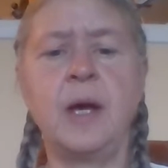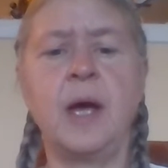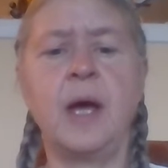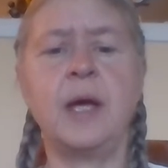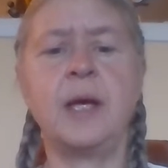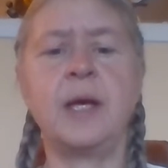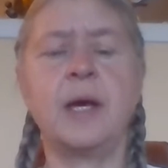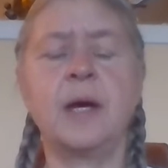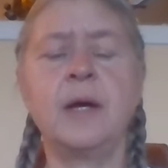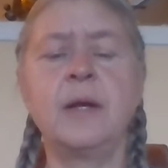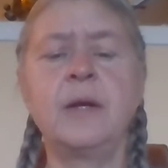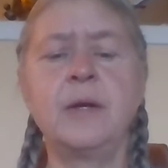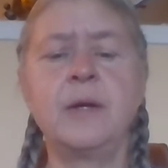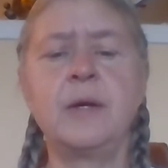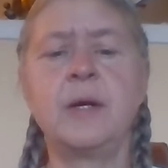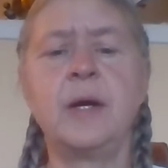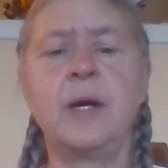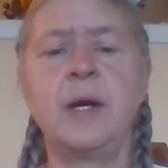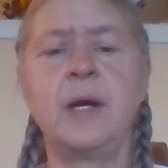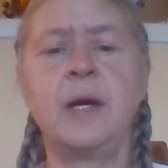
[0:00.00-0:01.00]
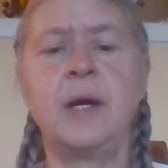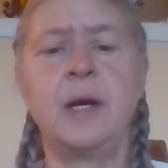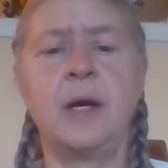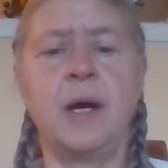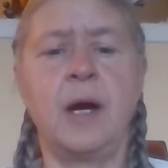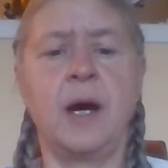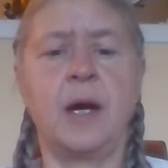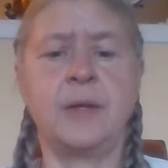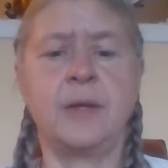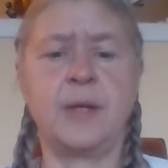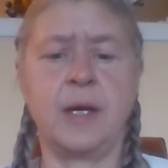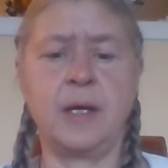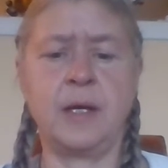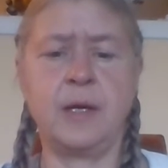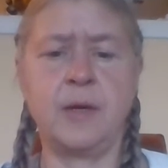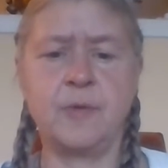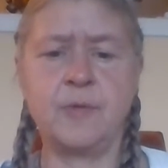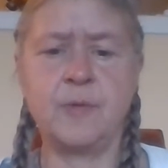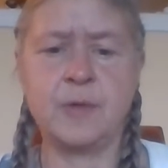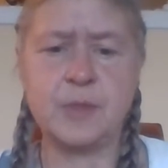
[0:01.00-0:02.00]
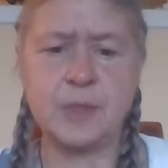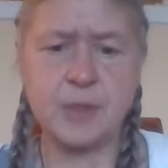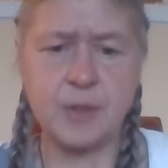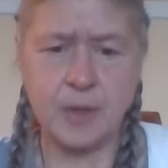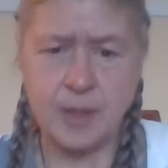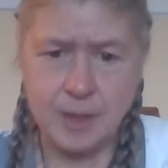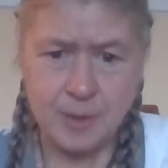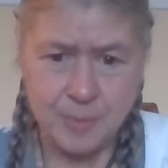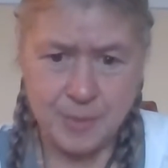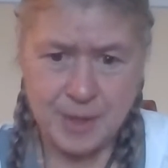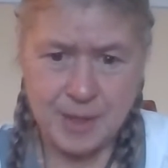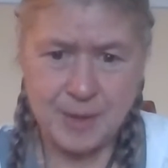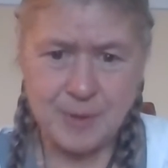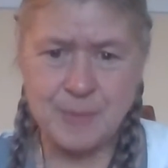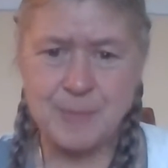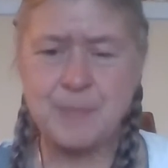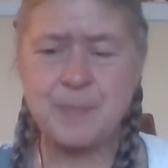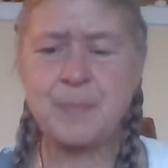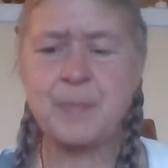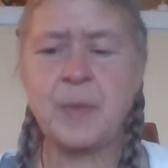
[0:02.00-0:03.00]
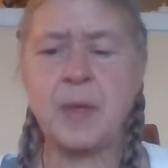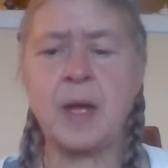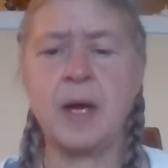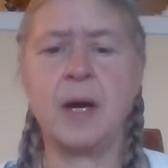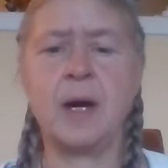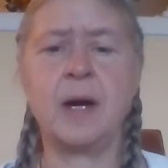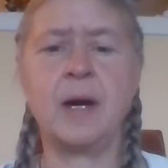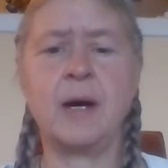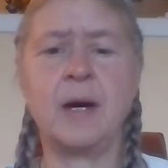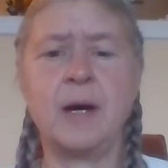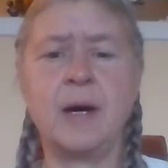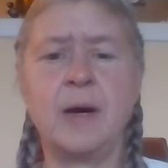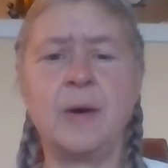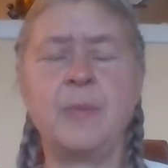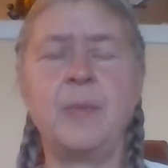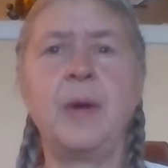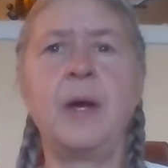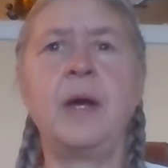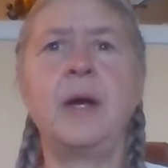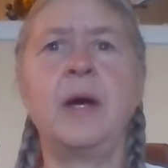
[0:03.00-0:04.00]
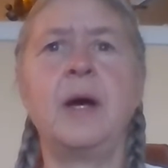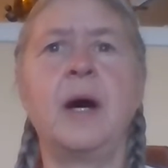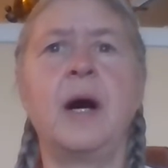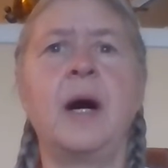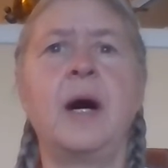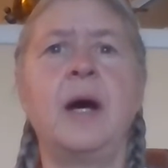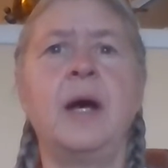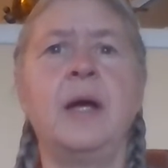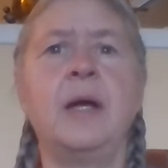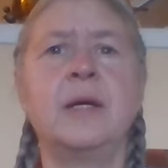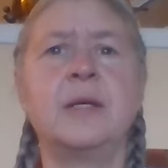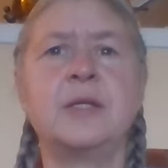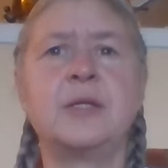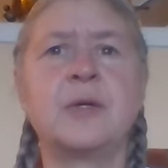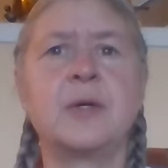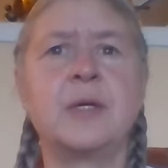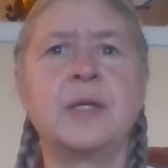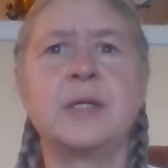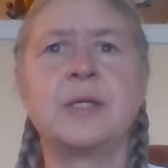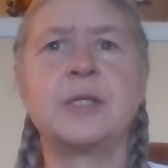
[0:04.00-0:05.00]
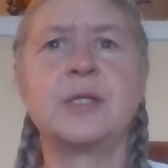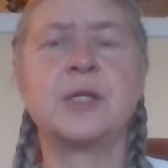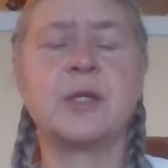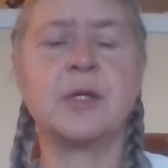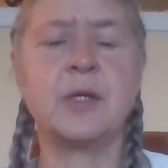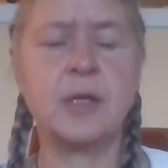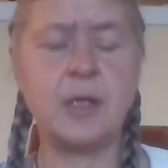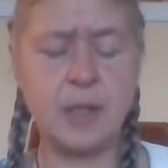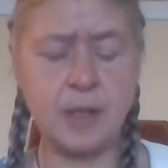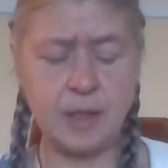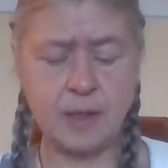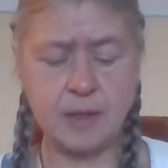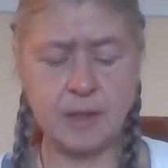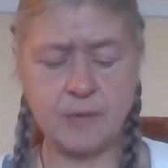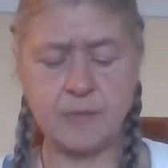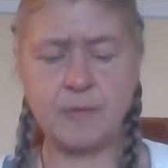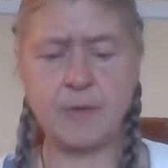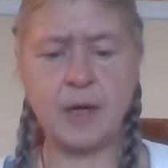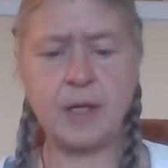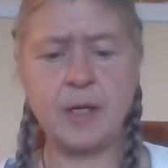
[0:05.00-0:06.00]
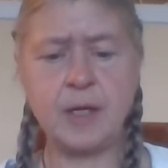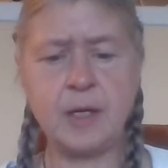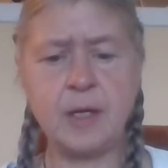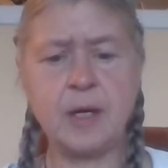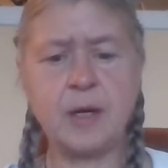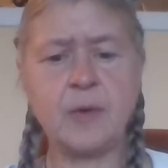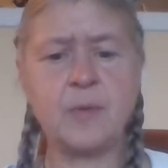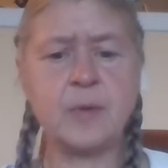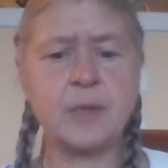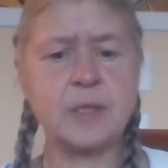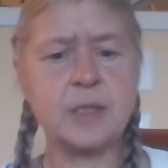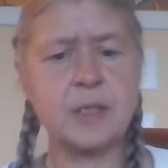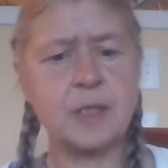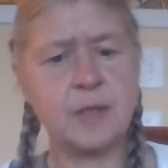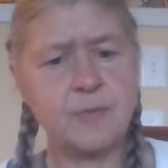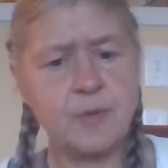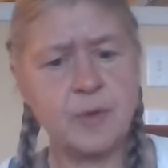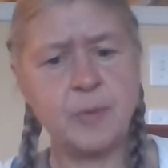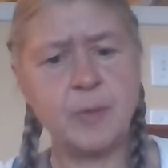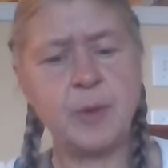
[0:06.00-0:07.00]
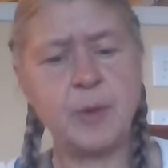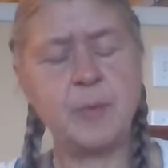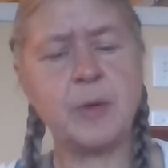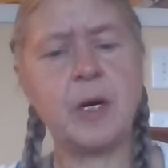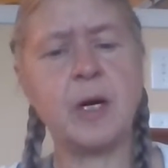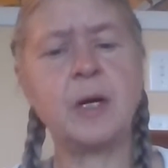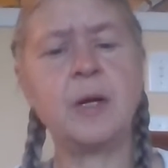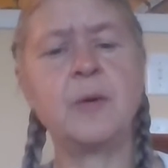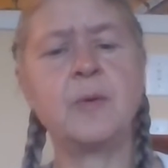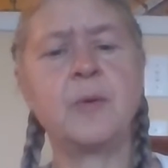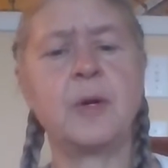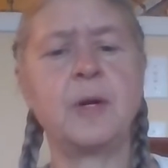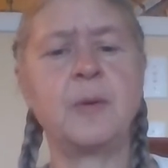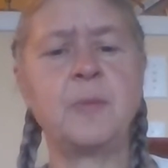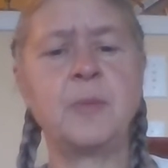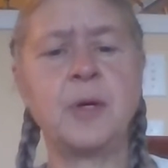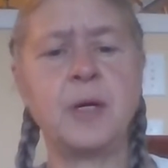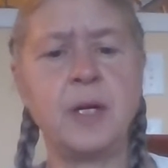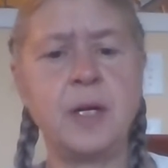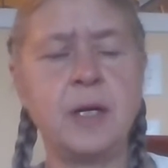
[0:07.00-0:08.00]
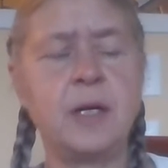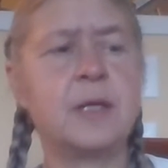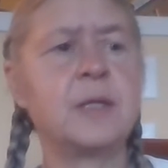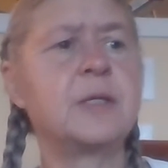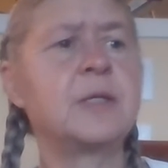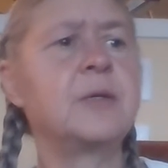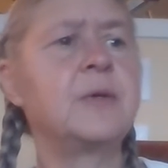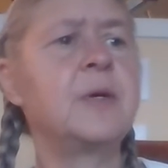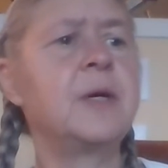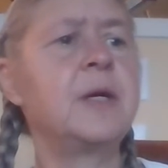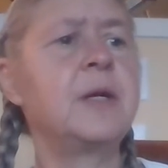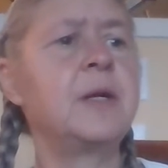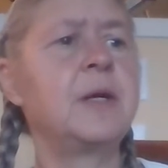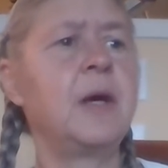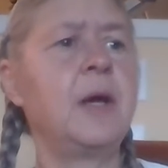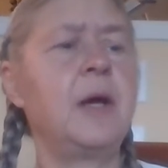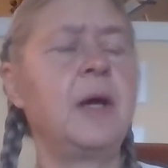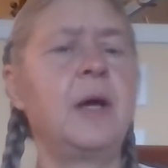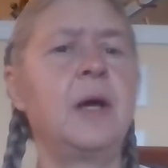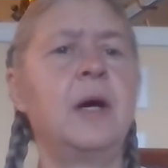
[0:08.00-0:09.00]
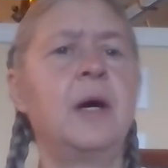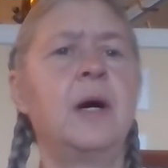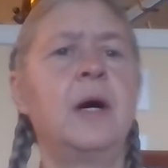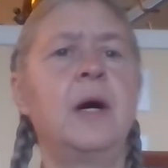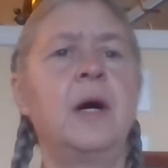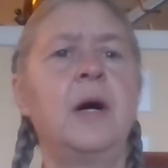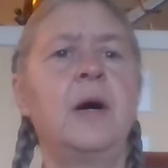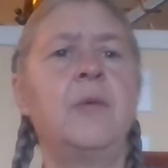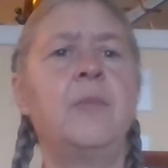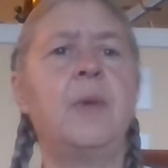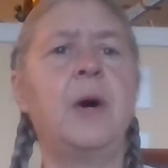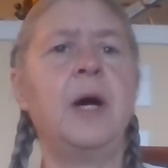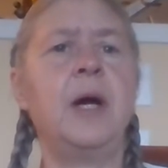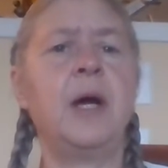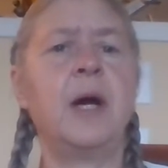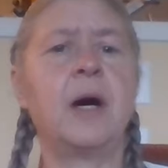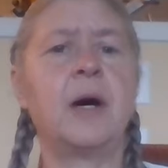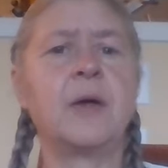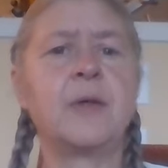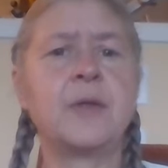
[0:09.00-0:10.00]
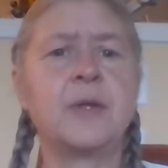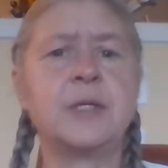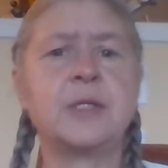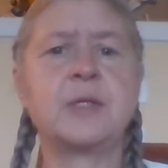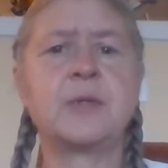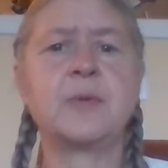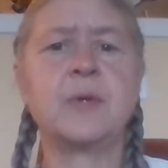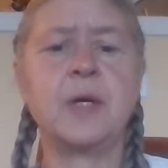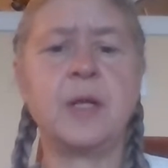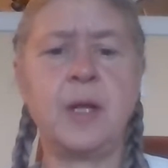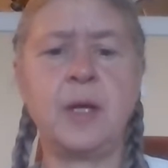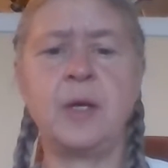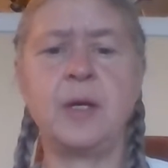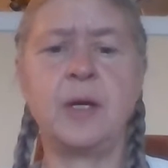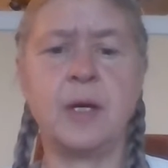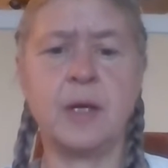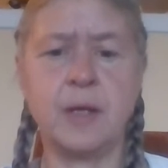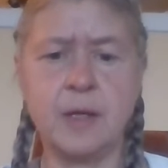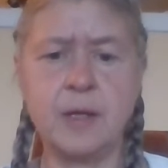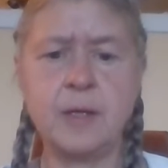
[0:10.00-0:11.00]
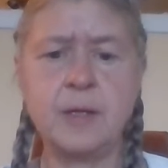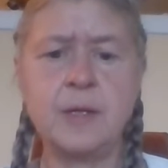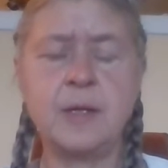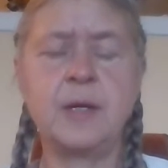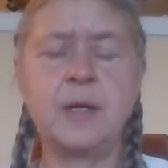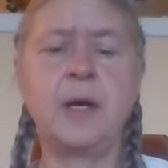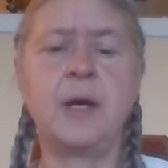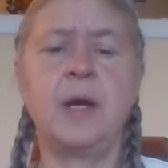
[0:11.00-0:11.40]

Again, thank you for joining me. Um, I enjoyed this journey of finding out what's good for my body, what I'm putting into it. My health is really good.